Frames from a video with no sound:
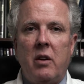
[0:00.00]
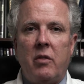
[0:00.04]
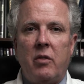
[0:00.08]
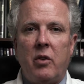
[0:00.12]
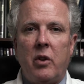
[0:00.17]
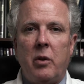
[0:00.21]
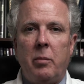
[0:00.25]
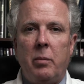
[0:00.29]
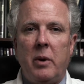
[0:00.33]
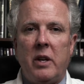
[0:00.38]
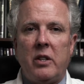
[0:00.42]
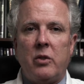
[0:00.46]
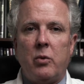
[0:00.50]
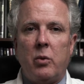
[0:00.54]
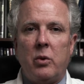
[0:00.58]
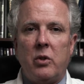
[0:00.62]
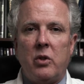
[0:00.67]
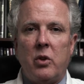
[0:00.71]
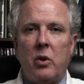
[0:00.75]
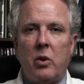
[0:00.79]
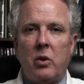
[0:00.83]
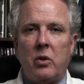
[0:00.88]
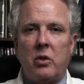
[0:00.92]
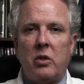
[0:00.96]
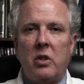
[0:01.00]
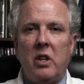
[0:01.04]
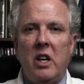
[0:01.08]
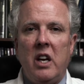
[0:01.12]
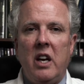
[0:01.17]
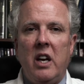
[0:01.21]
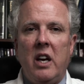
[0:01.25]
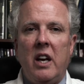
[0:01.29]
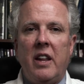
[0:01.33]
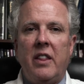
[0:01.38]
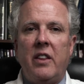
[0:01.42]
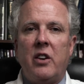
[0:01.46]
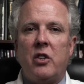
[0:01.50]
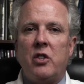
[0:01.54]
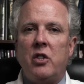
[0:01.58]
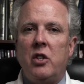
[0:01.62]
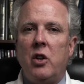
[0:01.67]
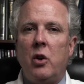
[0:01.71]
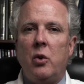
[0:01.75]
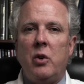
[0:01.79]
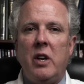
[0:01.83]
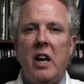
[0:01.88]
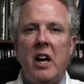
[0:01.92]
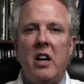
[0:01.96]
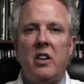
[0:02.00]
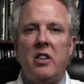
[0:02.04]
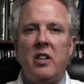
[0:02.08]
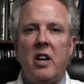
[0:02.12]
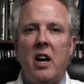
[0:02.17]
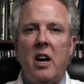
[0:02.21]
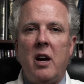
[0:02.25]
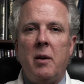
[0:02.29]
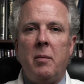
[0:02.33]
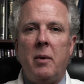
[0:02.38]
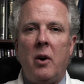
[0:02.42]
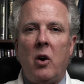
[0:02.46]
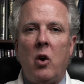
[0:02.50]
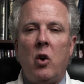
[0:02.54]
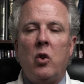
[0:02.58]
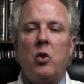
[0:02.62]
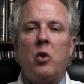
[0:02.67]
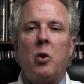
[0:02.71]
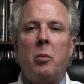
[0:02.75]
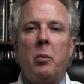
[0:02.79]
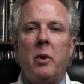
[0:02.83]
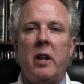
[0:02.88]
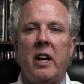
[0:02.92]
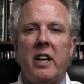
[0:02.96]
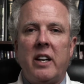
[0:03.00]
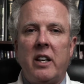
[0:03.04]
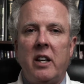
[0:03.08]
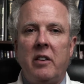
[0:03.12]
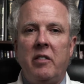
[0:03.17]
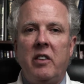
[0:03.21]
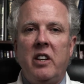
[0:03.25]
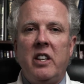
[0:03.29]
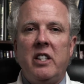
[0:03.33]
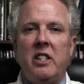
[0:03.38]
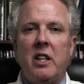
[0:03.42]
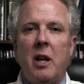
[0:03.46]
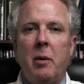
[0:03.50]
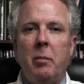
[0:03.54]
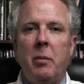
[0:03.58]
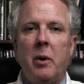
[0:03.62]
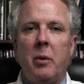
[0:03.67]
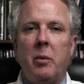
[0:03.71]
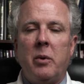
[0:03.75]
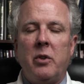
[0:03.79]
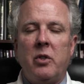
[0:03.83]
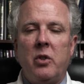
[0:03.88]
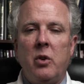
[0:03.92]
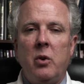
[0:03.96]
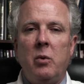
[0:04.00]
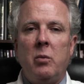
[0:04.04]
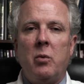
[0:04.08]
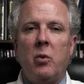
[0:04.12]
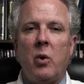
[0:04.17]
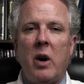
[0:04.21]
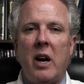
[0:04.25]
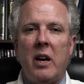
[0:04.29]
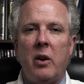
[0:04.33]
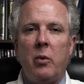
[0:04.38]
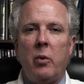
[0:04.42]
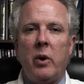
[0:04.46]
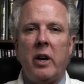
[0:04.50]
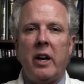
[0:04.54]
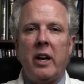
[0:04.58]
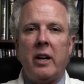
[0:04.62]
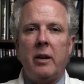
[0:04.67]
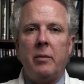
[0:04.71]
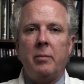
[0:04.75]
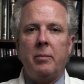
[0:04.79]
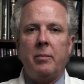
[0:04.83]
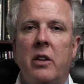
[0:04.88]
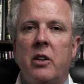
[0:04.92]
for the best results. There's no downtime and all normal activities can be resumed right away.